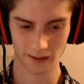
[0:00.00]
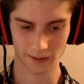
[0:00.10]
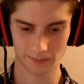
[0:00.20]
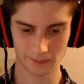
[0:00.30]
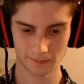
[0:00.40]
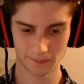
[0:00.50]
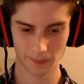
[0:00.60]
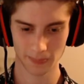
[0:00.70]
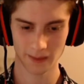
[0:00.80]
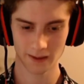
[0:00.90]
So it
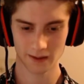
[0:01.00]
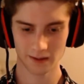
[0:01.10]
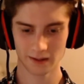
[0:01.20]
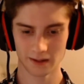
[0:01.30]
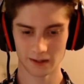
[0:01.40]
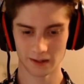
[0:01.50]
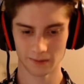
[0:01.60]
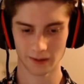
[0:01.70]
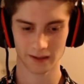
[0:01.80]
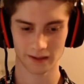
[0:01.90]
was nice
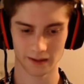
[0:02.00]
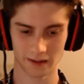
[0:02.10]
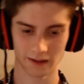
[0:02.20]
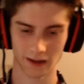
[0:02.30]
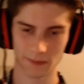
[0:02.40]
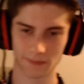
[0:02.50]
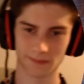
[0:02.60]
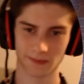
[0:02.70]
to be able to have that.